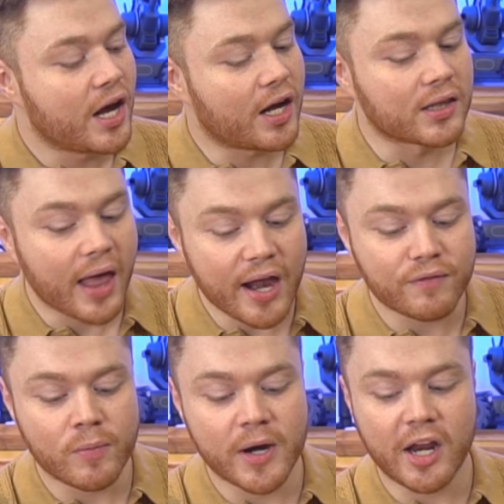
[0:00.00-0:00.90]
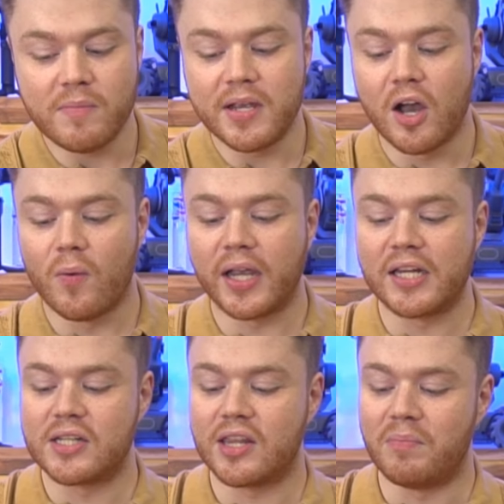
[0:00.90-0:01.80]
A lot of them are going to be going
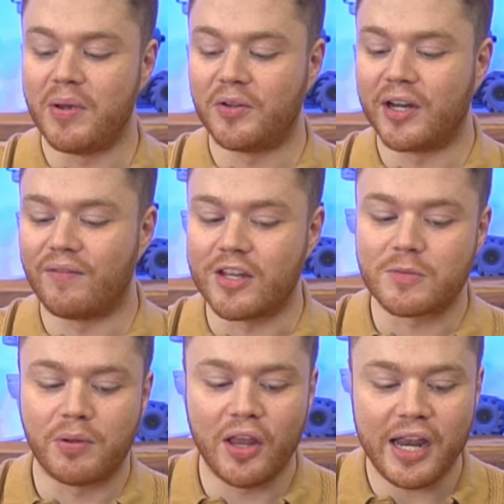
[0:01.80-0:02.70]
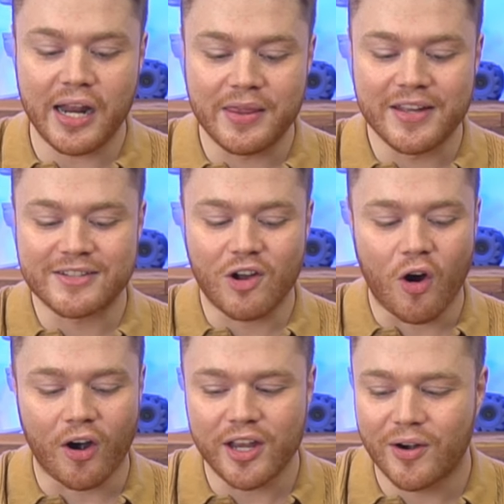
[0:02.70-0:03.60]
into the building of this plane and this
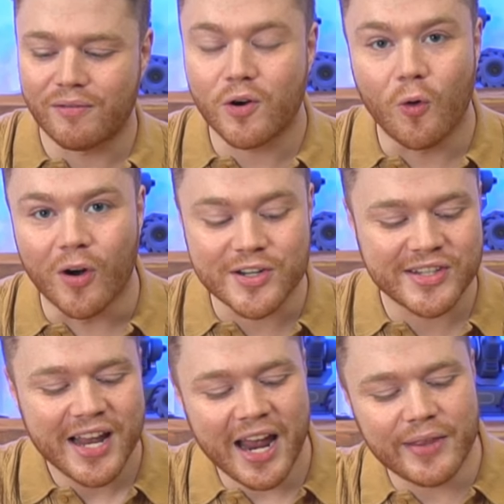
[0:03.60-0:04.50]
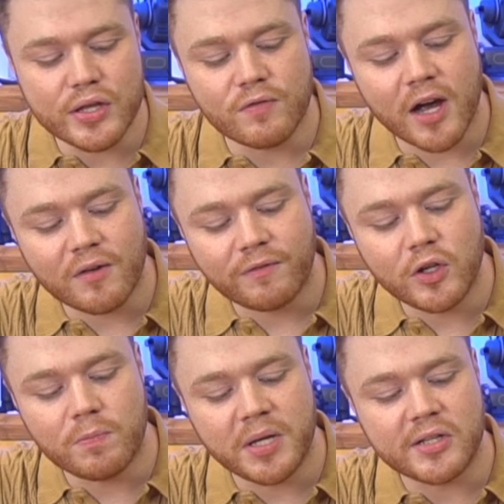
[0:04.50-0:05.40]
car here, of course, and then you've got a
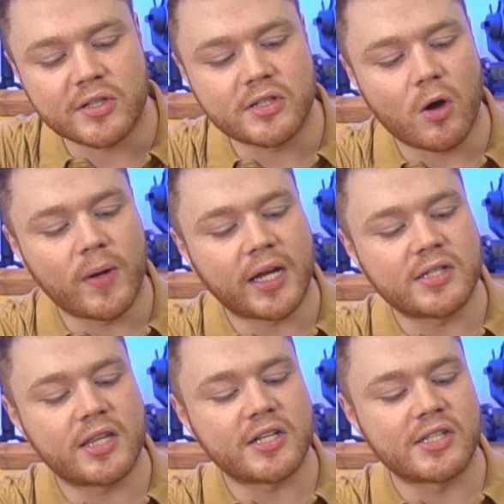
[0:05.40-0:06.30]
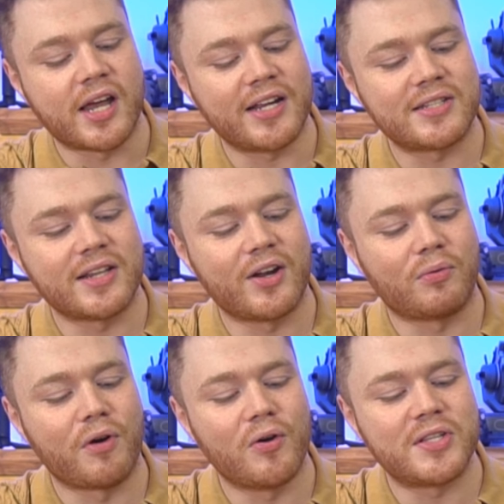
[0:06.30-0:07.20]
few pieces going into this nice little
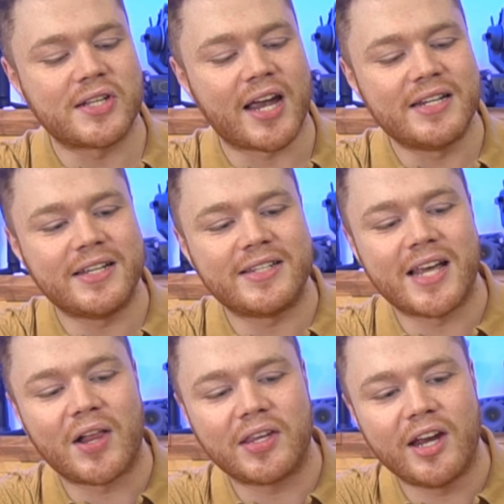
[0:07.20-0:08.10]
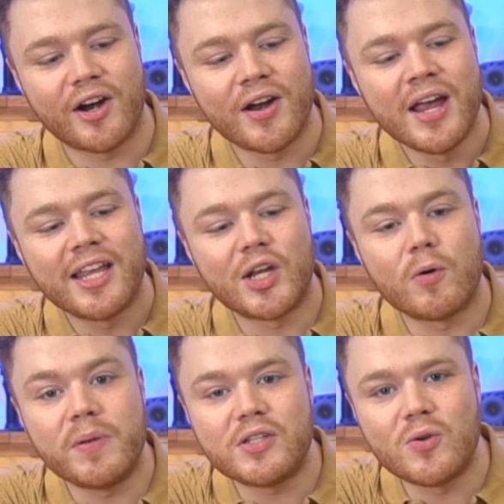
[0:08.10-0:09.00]
road sign detail here. There
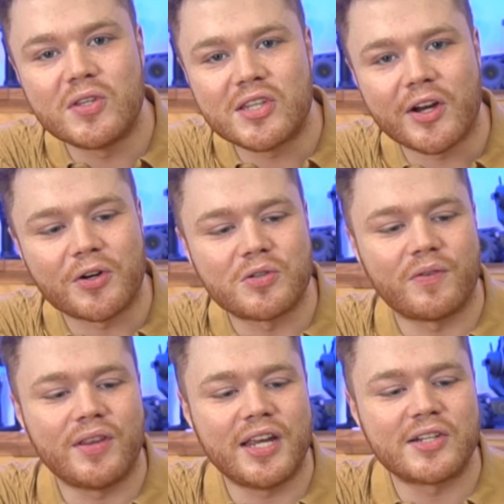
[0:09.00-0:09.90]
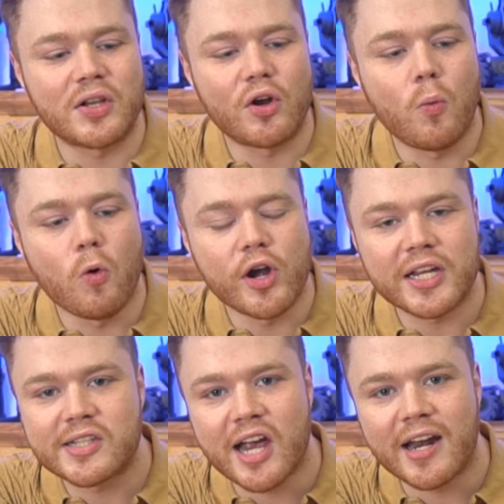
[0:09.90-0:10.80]
would be two stickers for these, a little
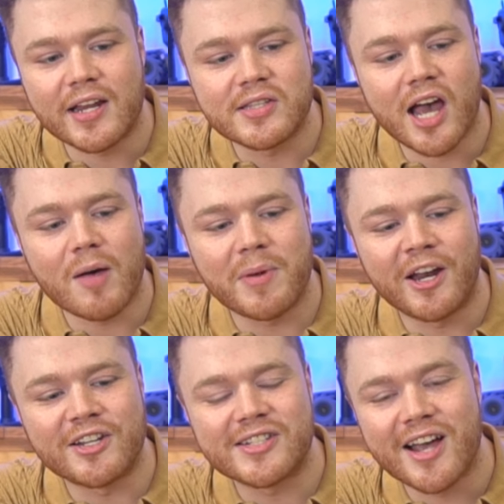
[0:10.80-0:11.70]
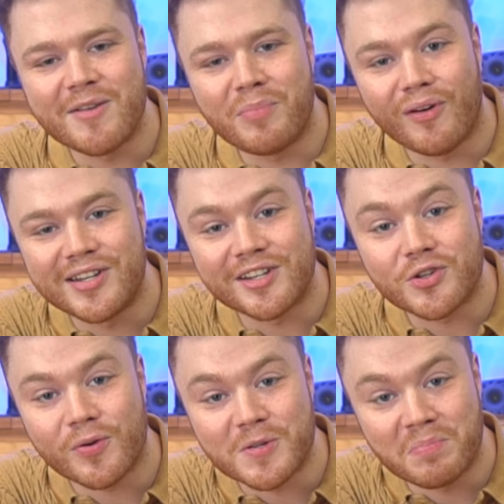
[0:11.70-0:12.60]
warning sign on top and a sign pointing
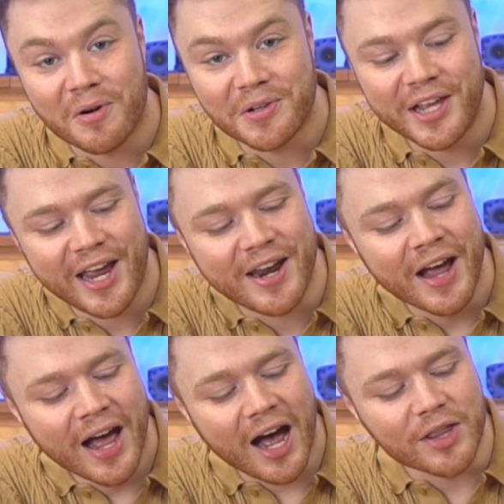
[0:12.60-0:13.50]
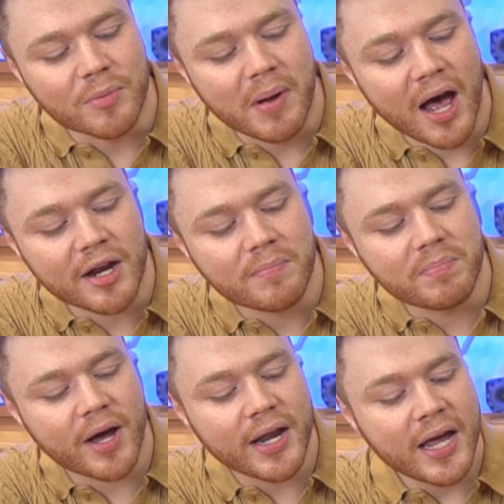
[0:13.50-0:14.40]
towards Berlin on the bottom,
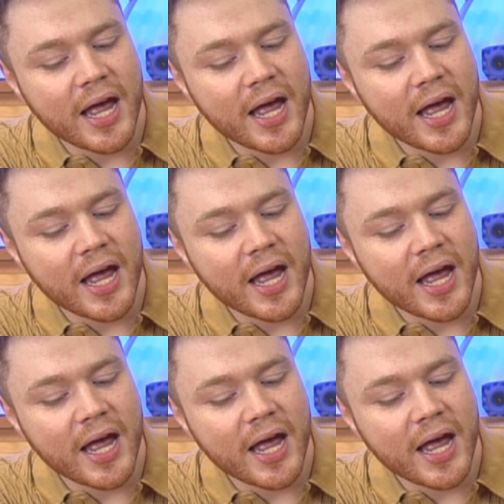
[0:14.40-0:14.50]
but